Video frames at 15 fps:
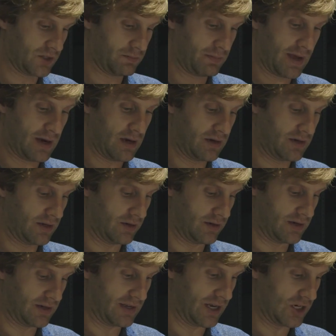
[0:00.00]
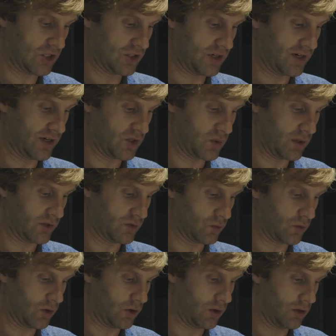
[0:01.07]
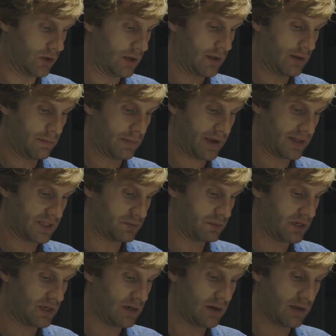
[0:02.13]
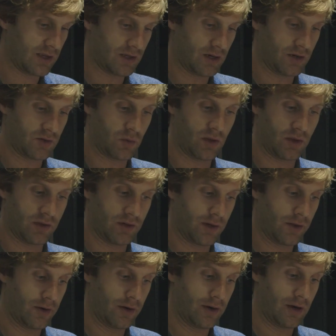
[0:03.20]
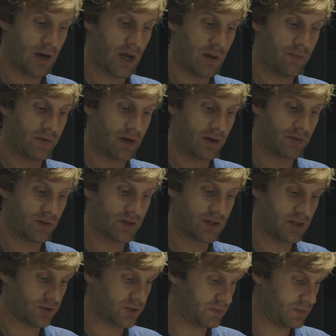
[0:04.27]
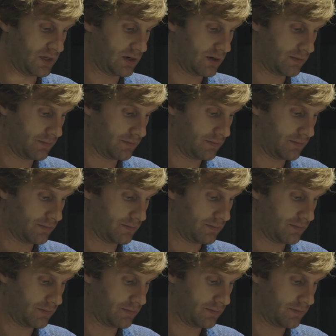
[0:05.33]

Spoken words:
pan and tilt indications on here, as well as roll, pan speed, and as well and a knob here for tilt speed.